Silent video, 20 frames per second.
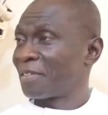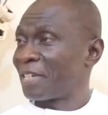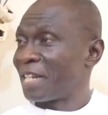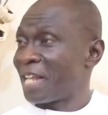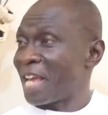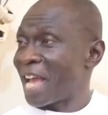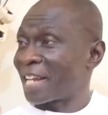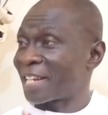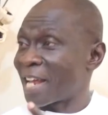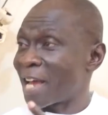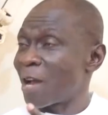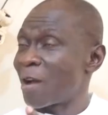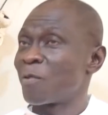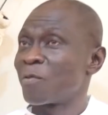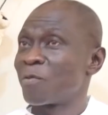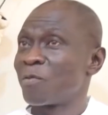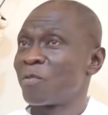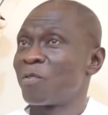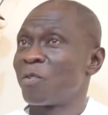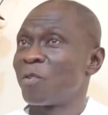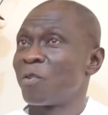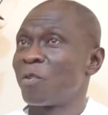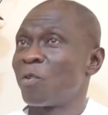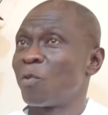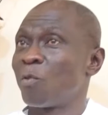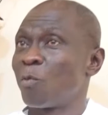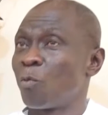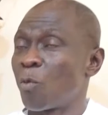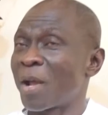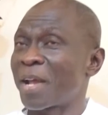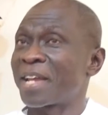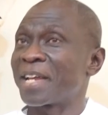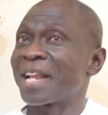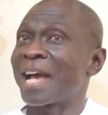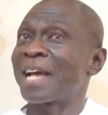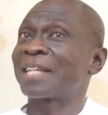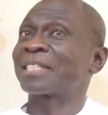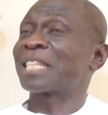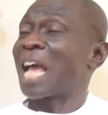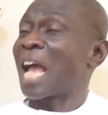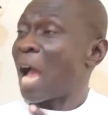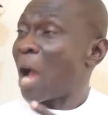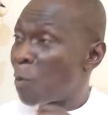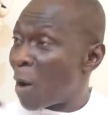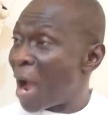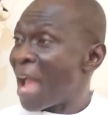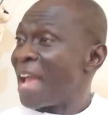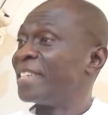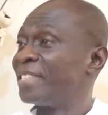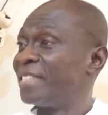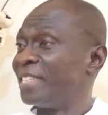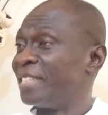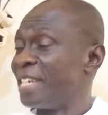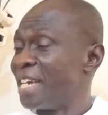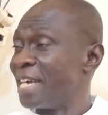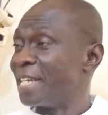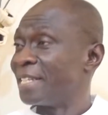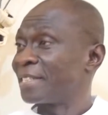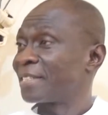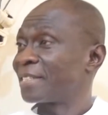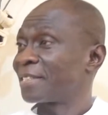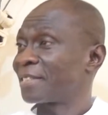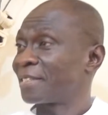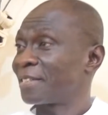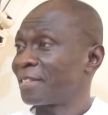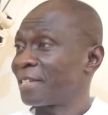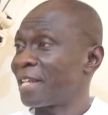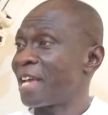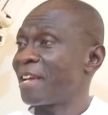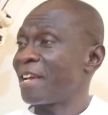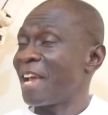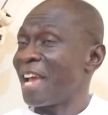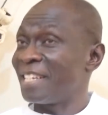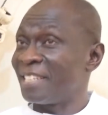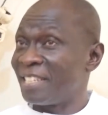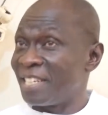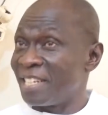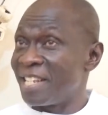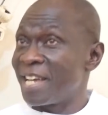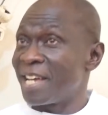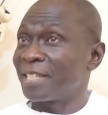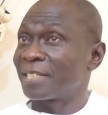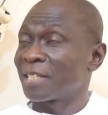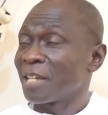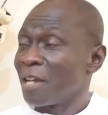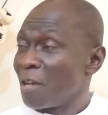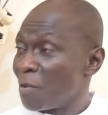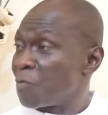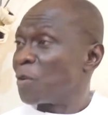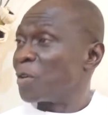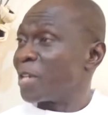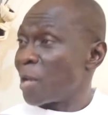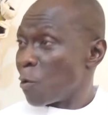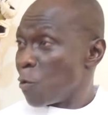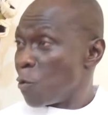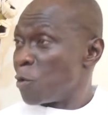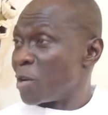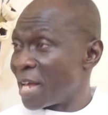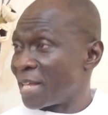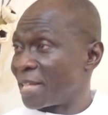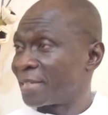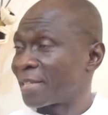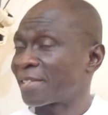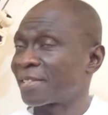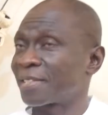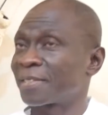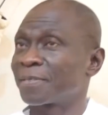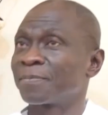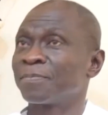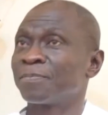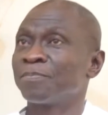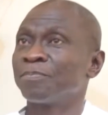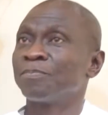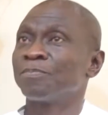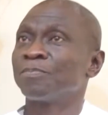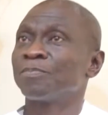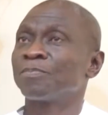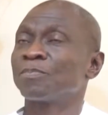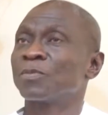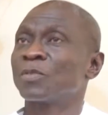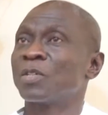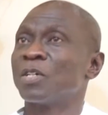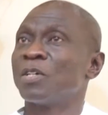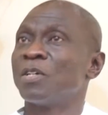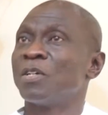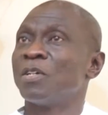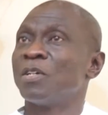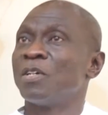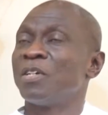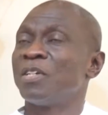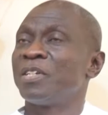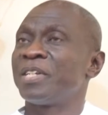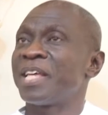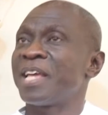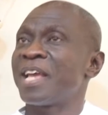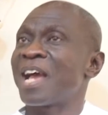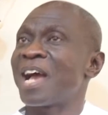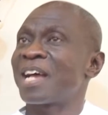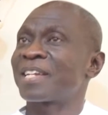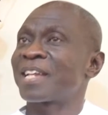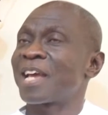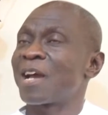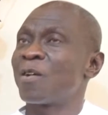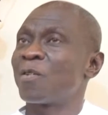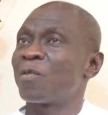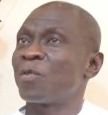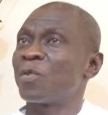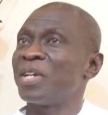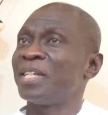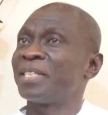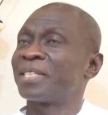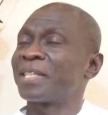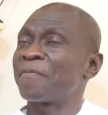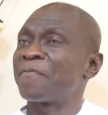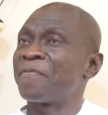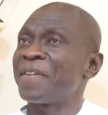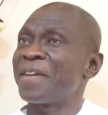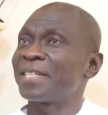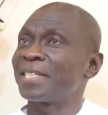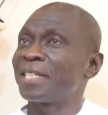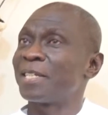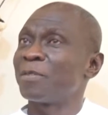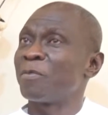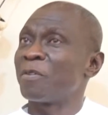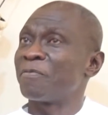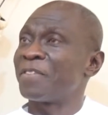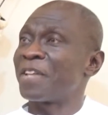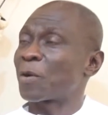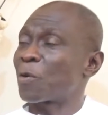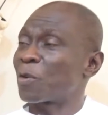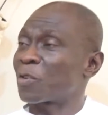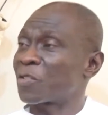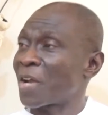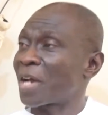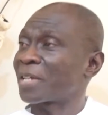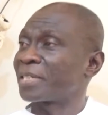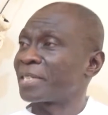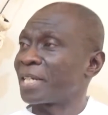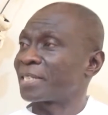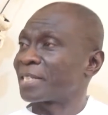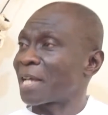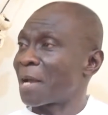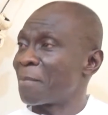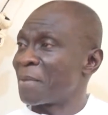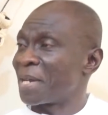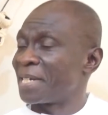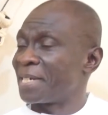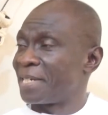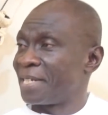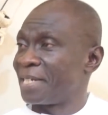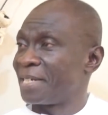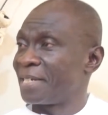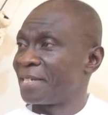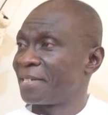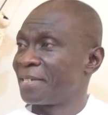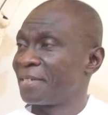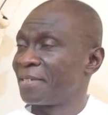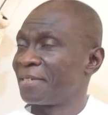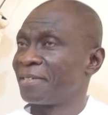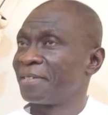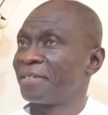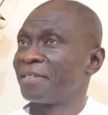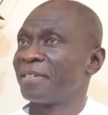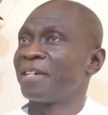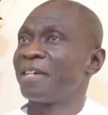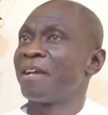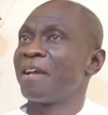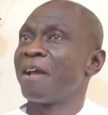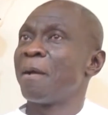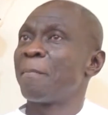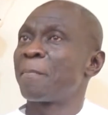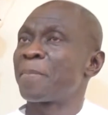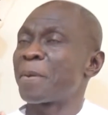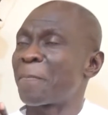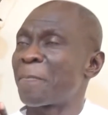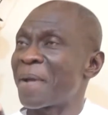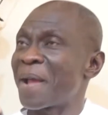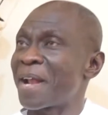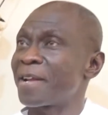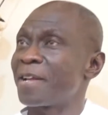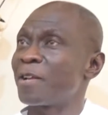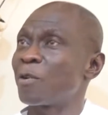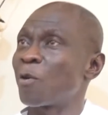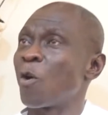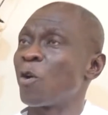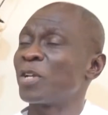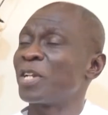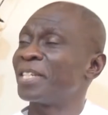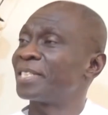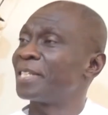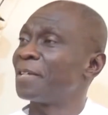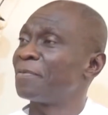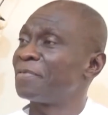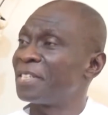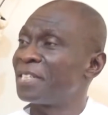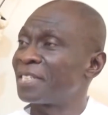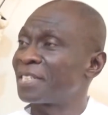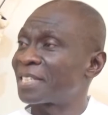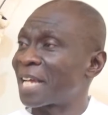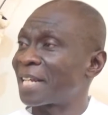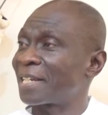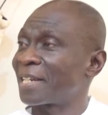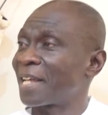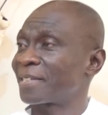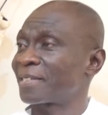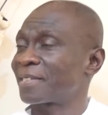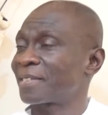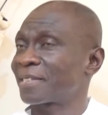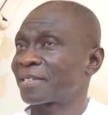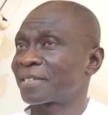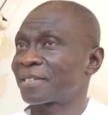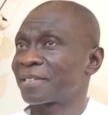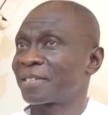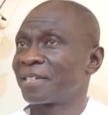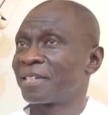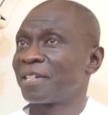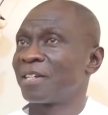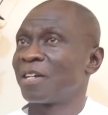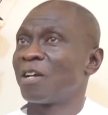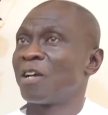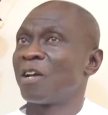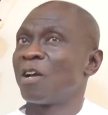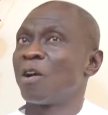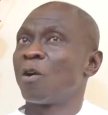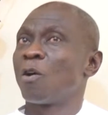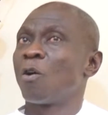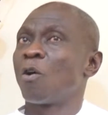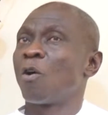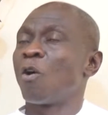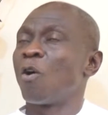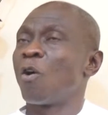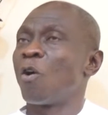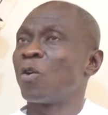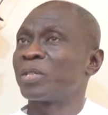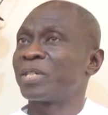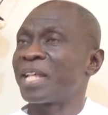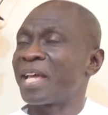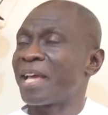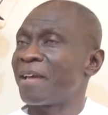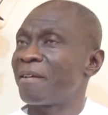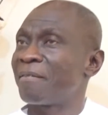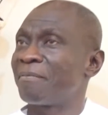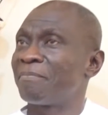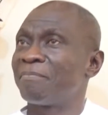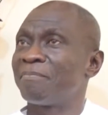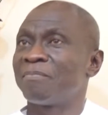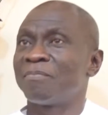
They are now working as our engineers, the engineers for the owners. They are now interfacing with the contractors, Amandi, preparing all the safety standards, all the